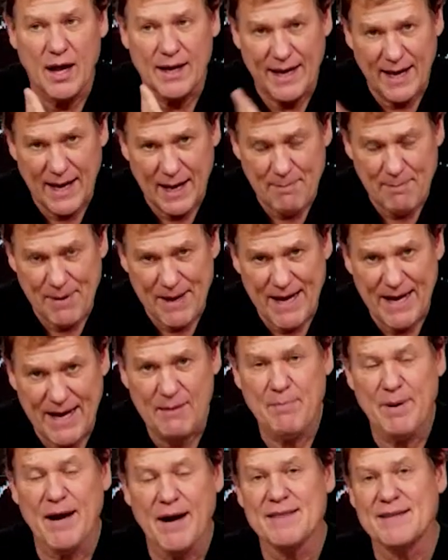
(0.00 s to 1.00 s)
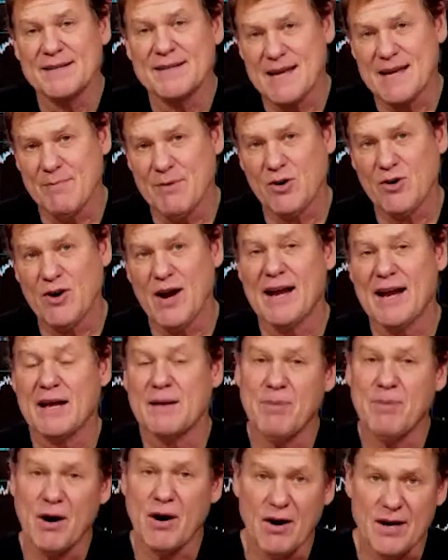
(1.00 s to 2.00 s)
campaign by the
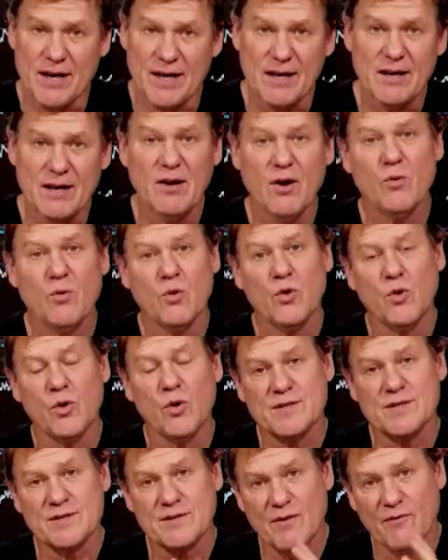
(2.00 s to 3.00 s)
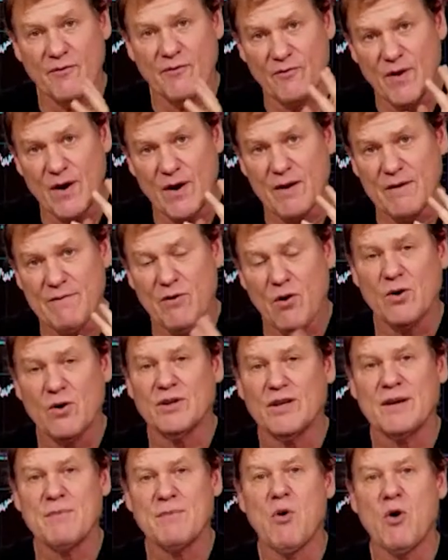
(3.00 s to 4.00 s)
Democratic Party, who was very
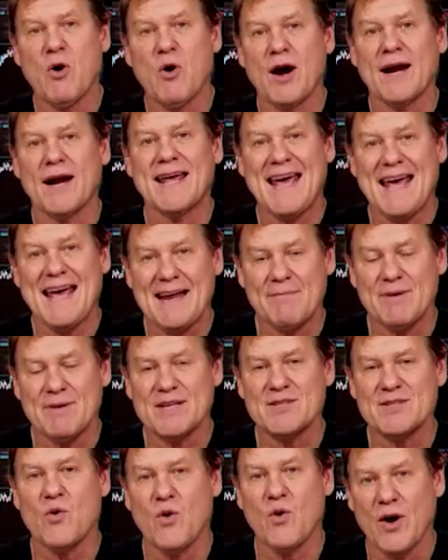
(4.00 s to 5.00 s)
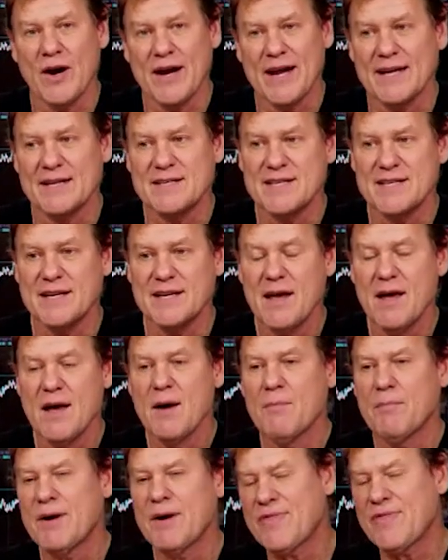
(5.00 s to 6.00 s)
vocally more cannabis oriented.
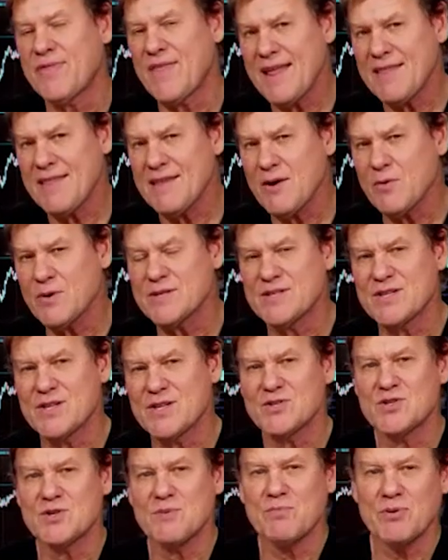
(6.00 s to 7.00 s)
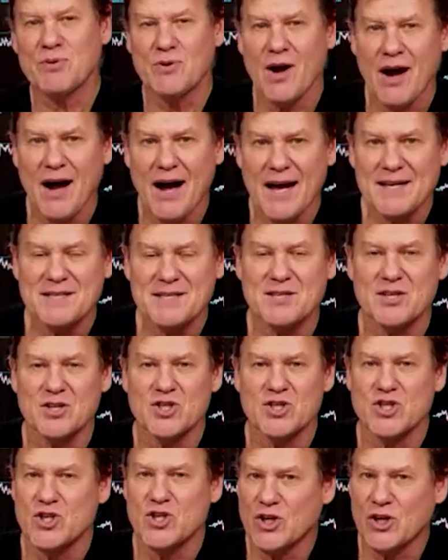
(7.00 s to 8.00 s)
But then there was the surprise
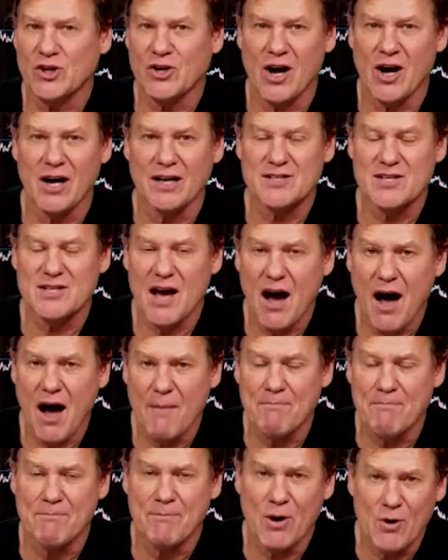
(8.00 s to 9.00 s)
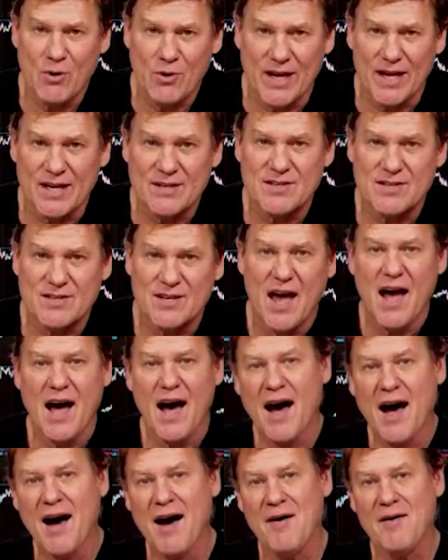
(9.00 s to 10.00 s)
sugar on top bonus
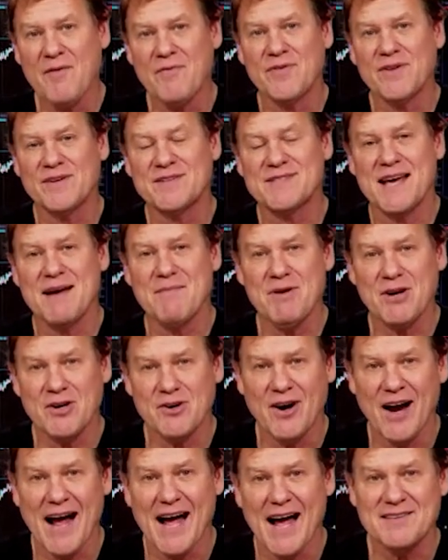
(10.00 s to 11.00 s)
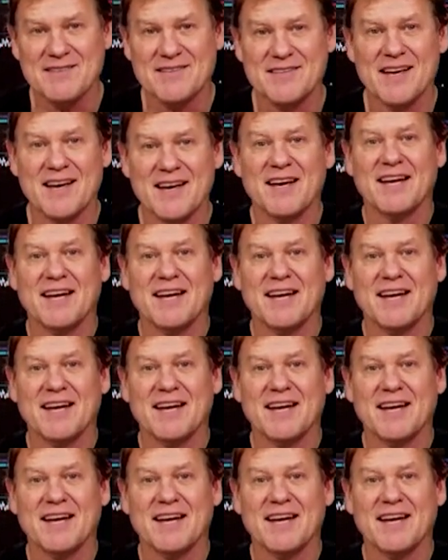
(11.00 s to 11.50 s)
of the Democrats